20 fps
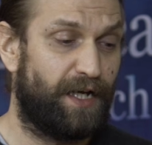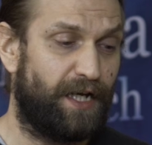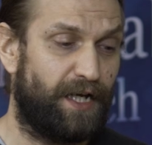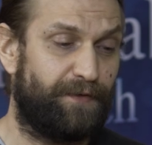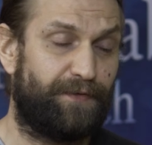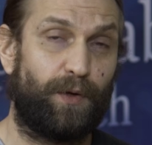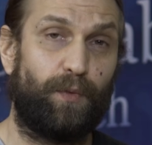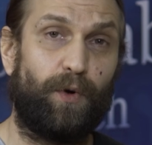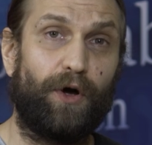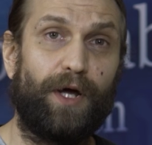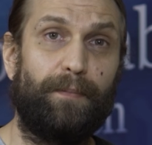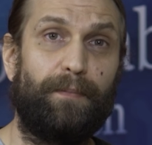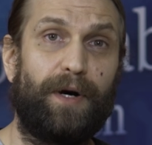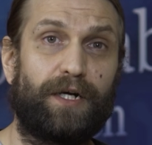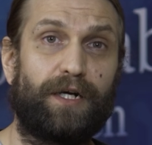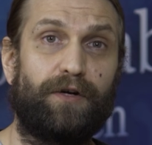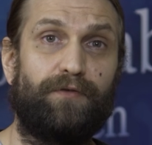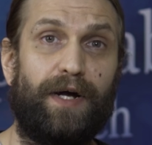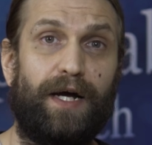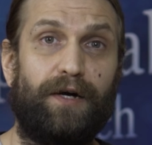If you want to
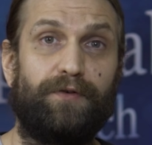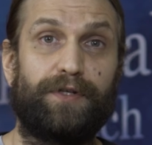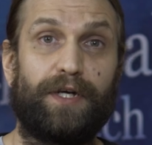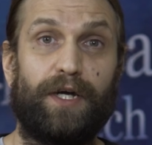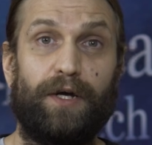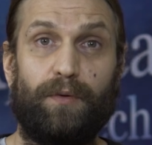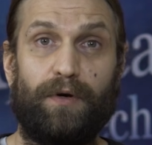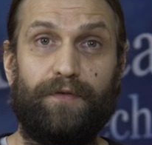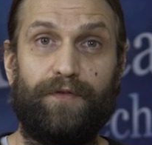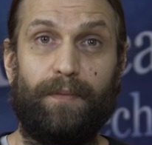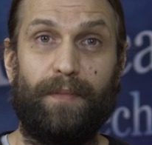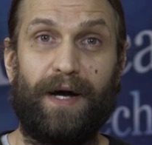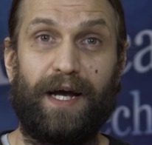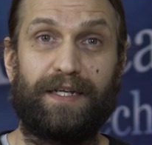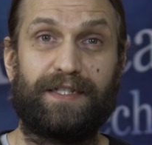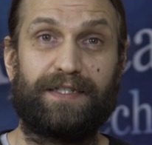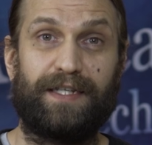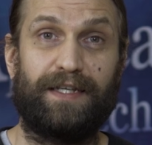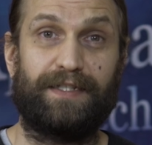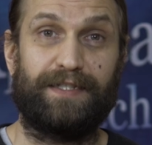muck around with the
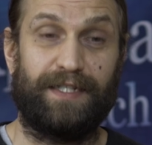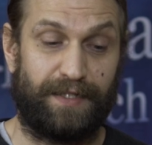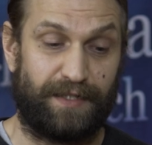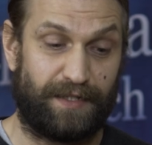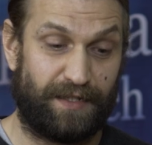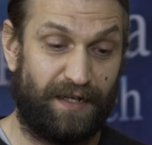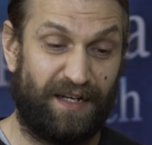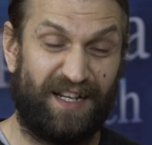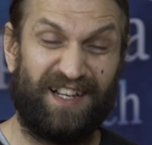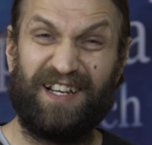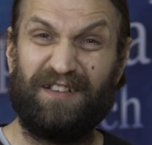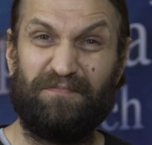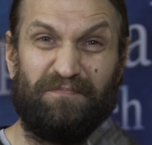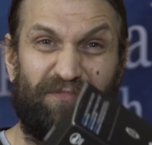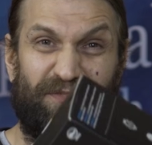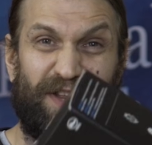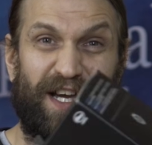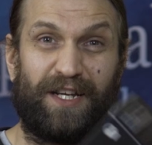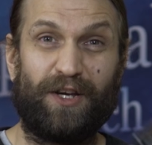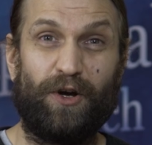mic settings,
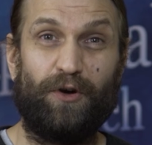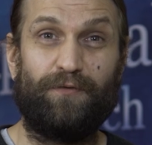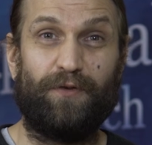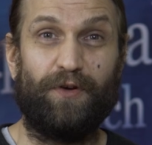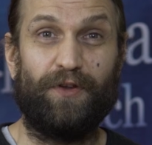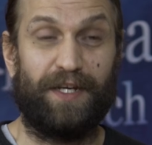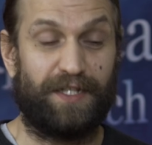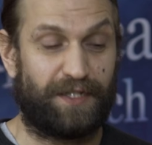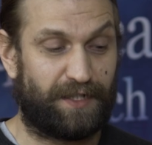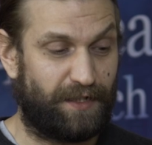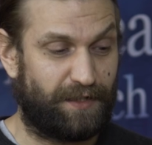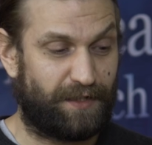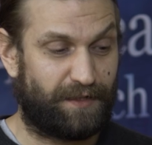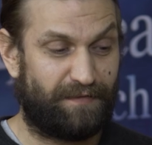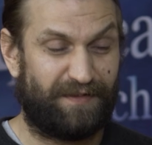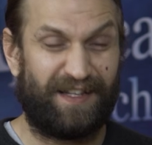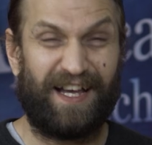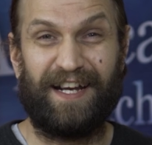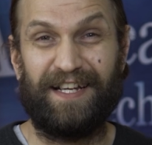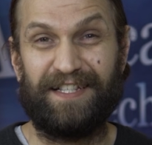then go for this,
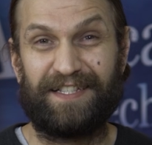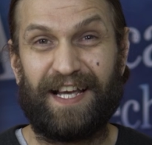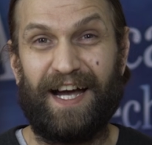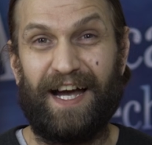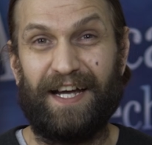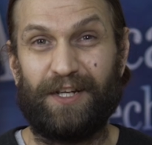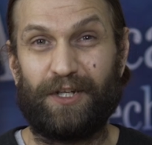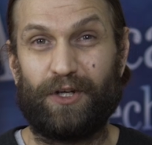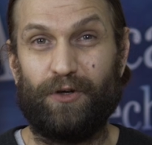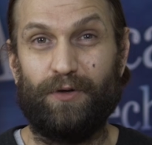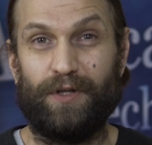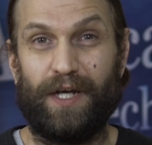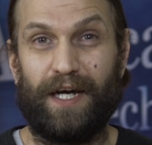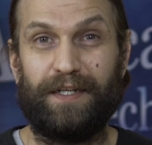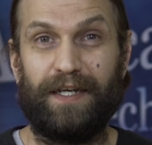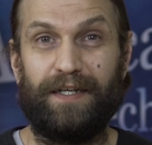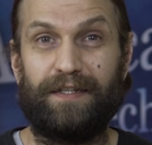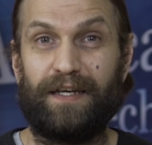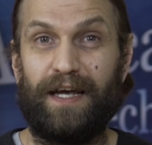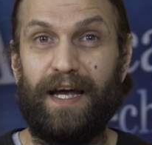because that is kind of cool. I
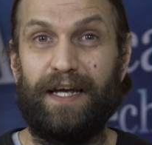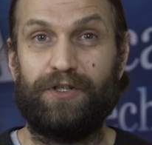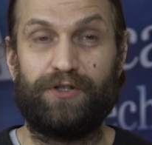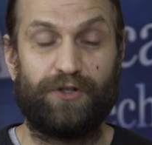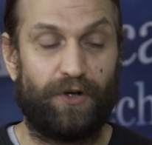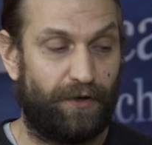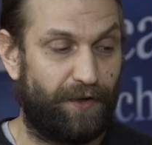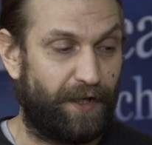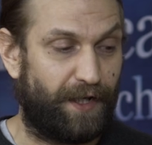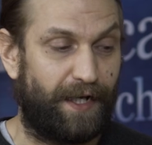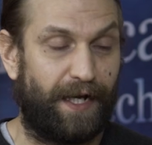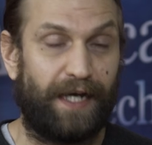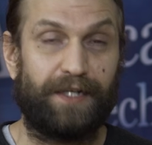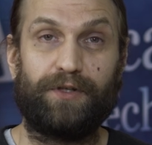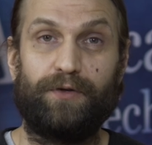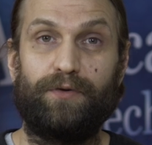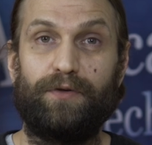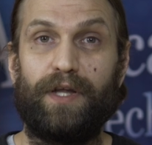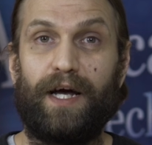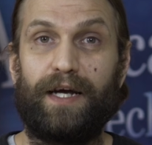did enjoy that and I
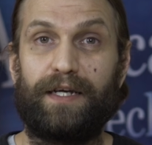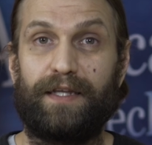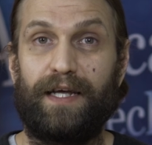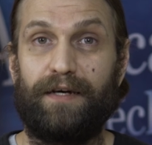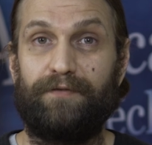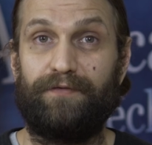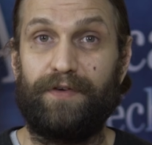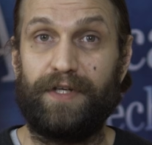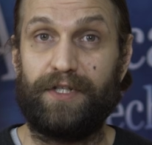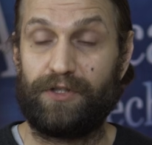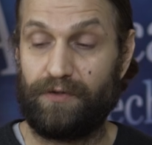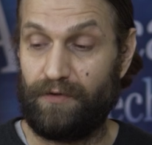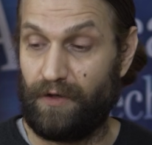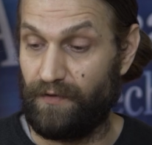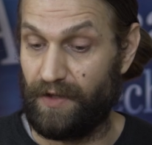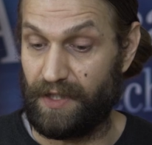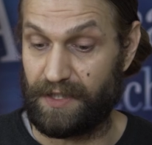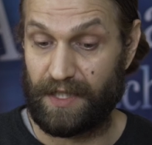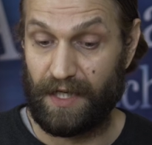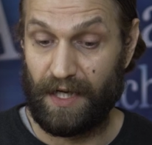do like that feature
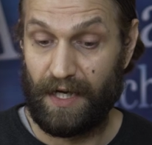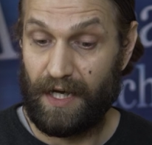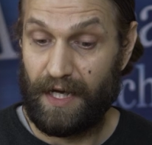on this.